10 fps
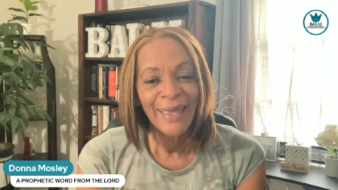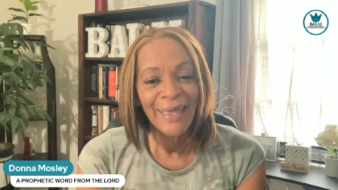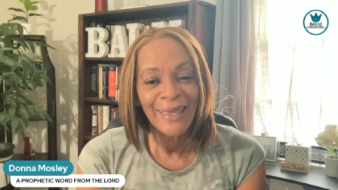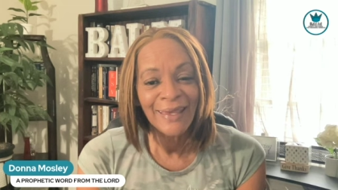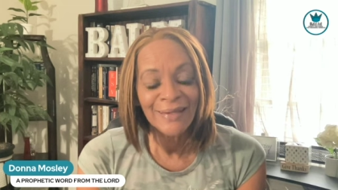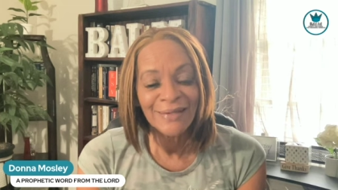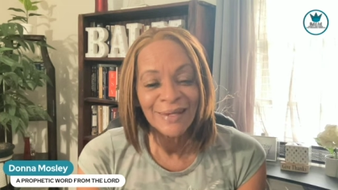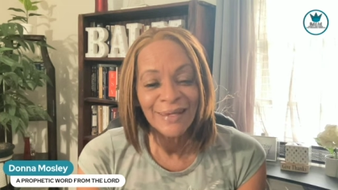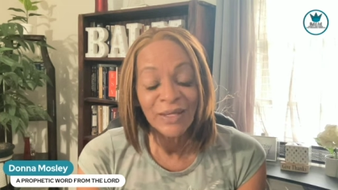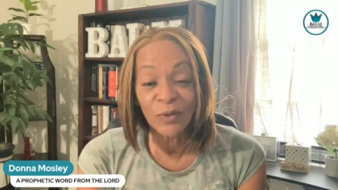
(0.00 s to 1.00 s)
And
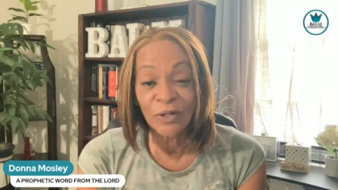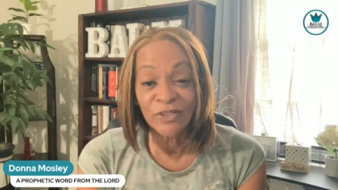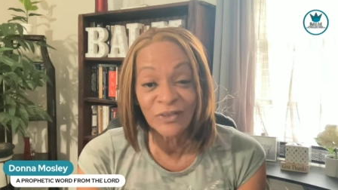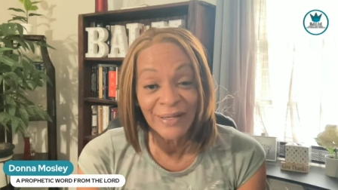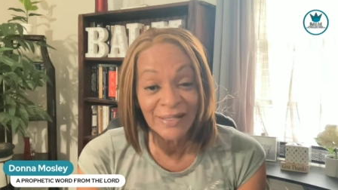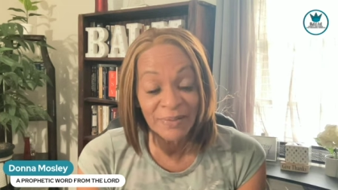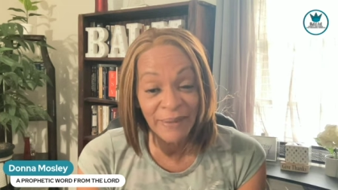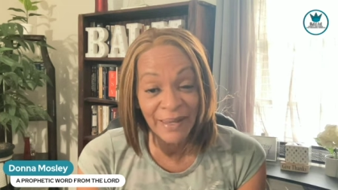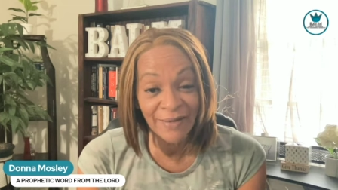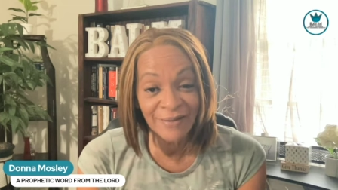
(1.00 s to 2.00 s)
in all
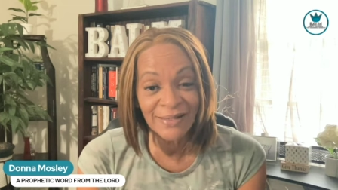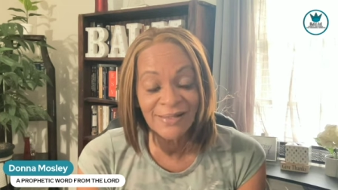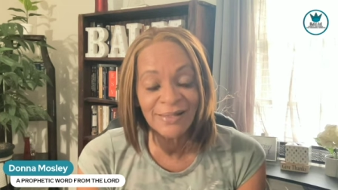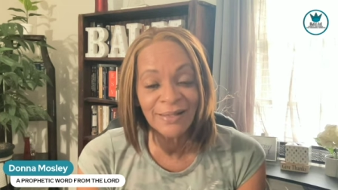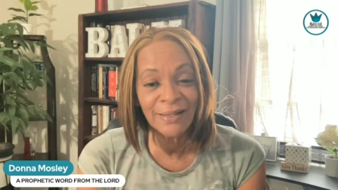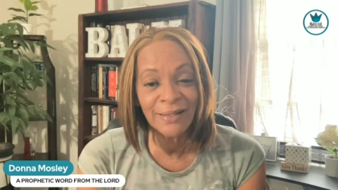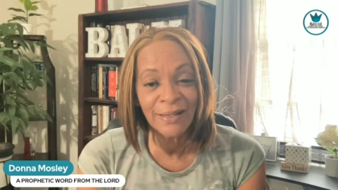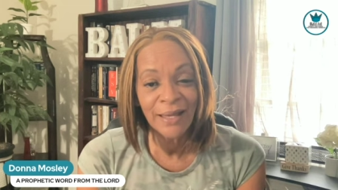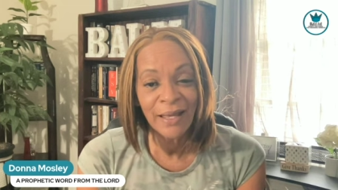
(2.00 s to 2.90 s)
transparency,